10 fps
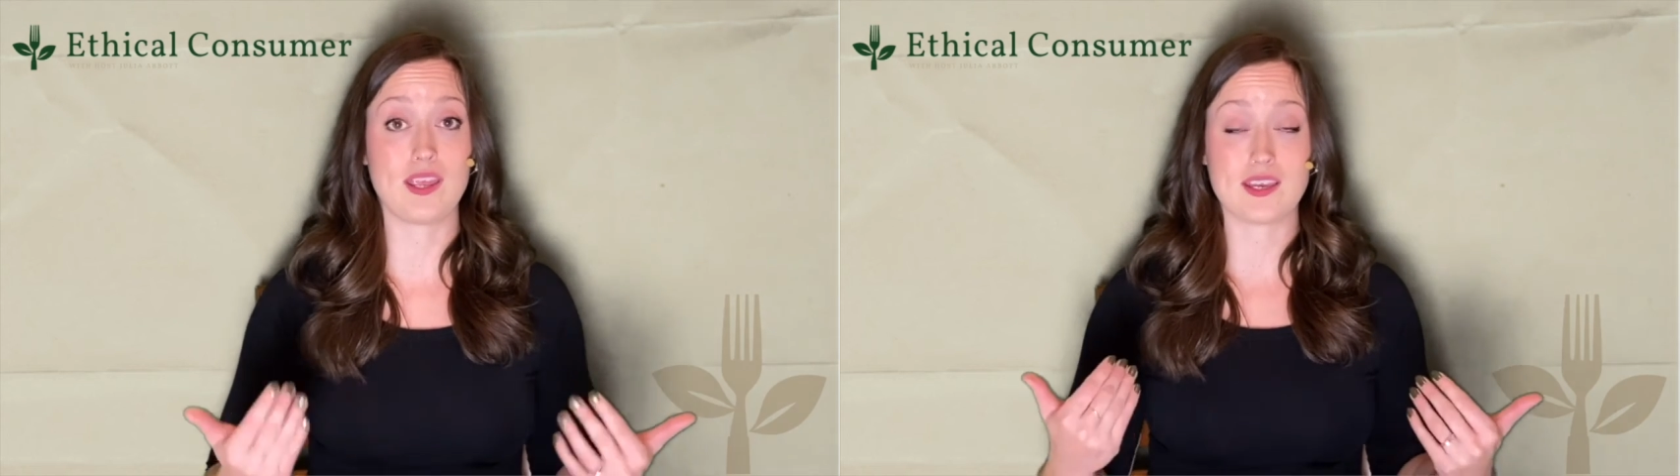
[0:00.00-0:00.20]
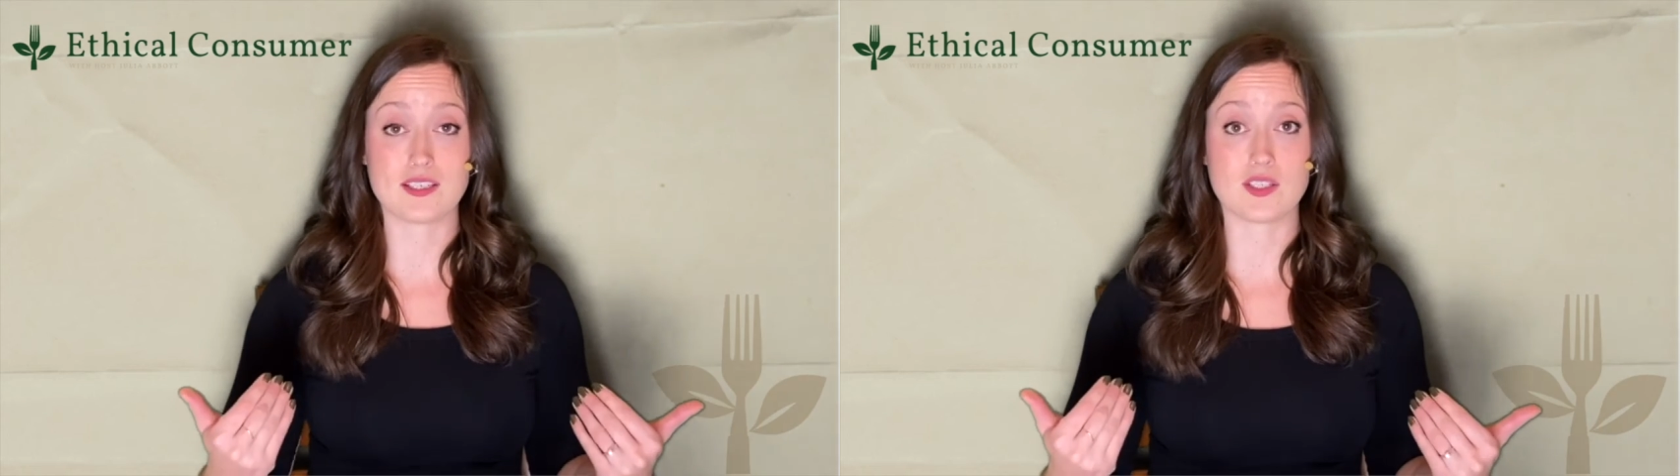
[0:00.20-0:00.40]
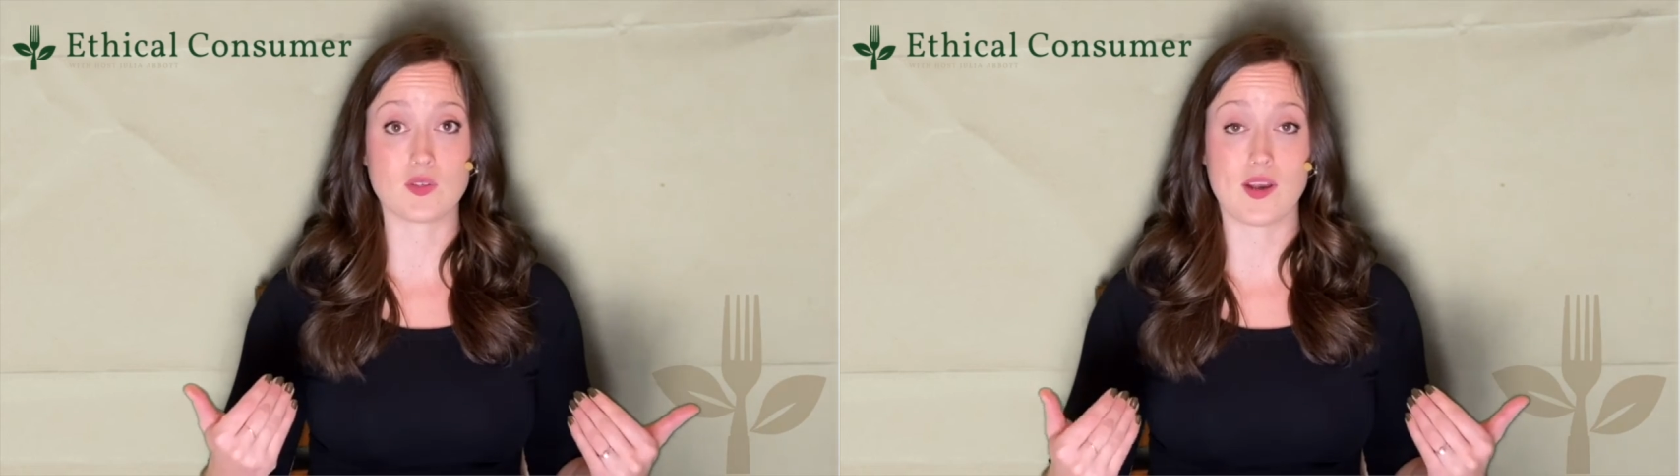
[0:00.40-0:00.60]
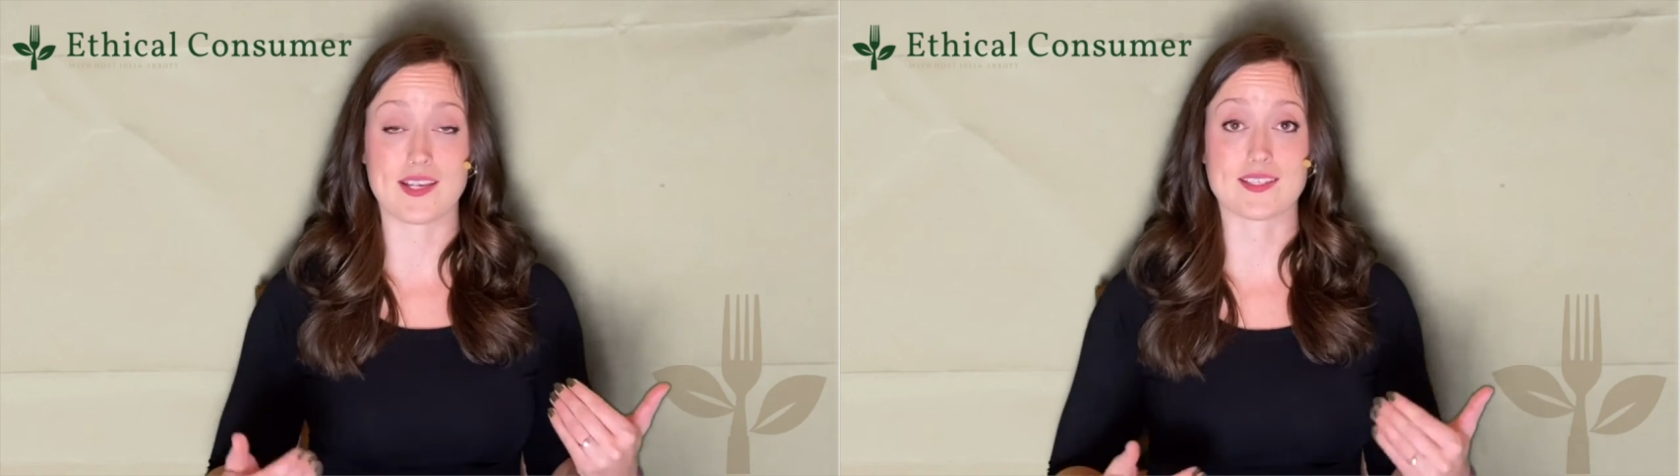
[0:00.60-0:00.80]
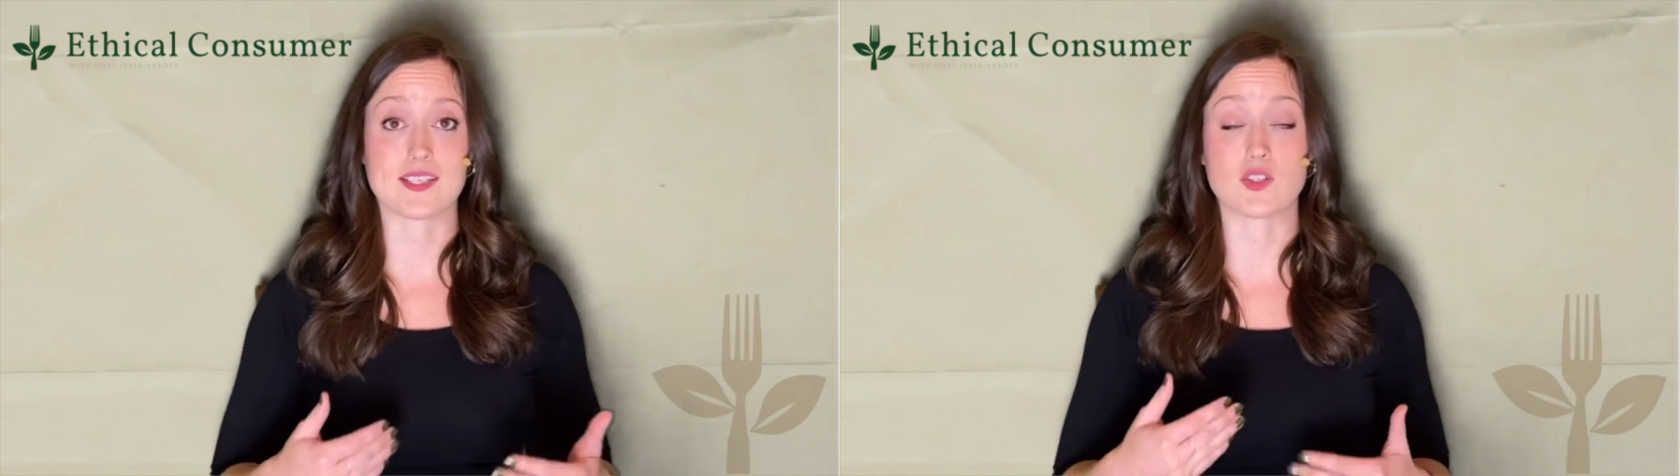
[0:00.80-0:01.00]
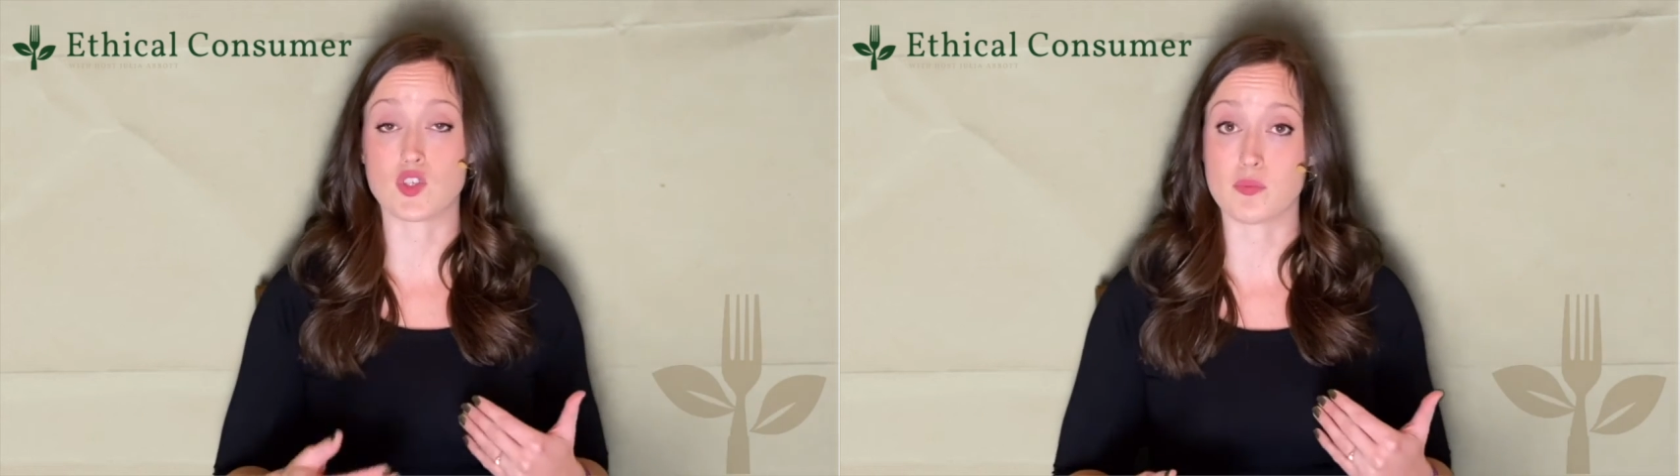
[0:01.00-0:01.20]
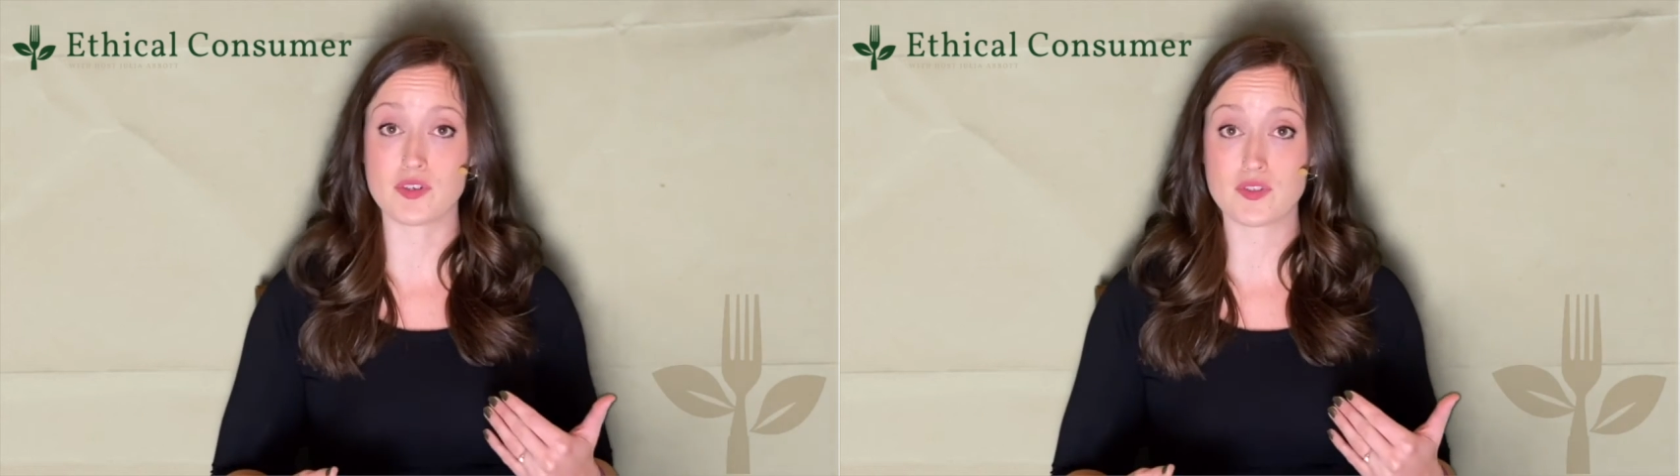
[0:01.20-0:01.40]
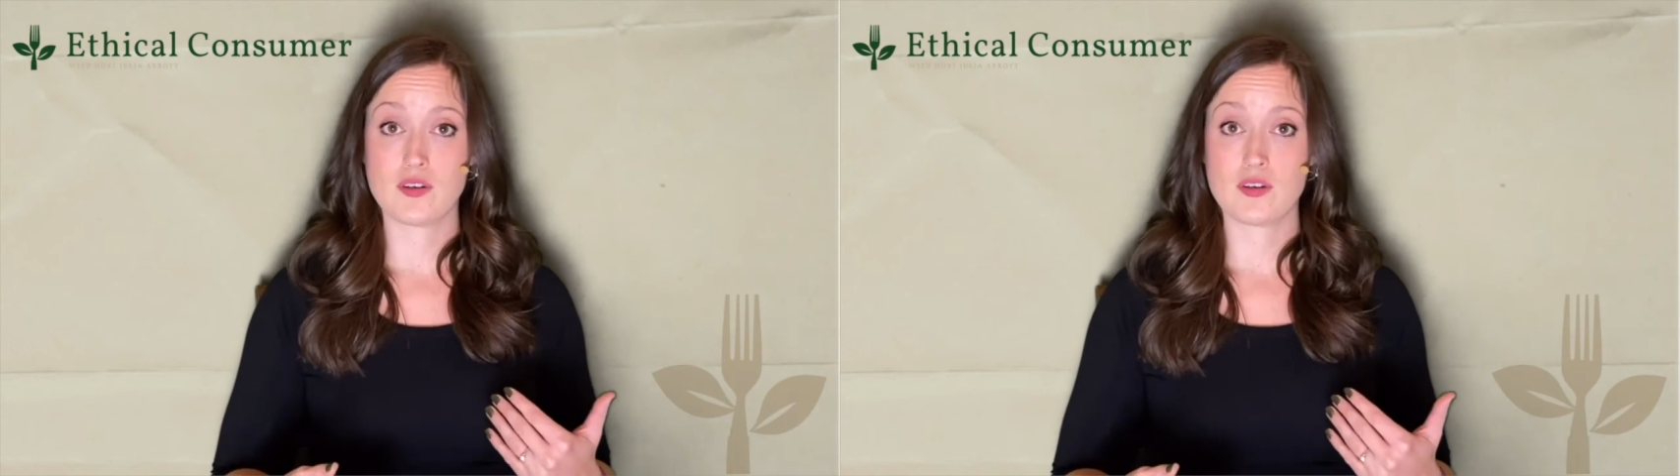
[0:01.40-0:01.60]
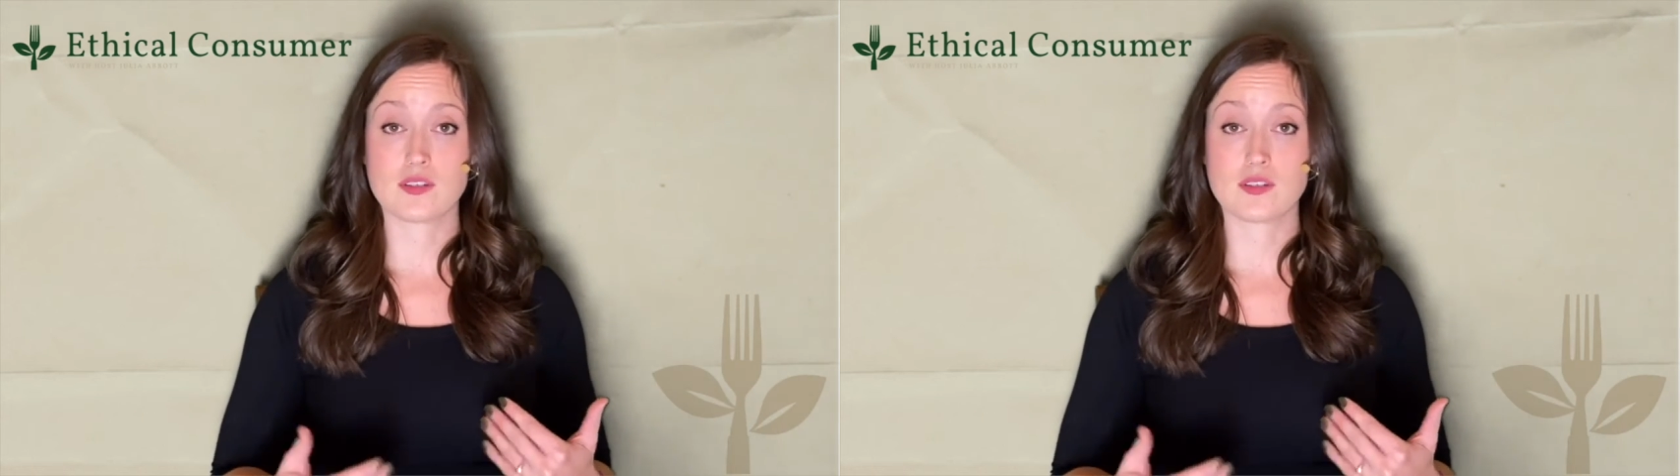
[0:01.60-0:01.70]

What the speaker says: can do as consumers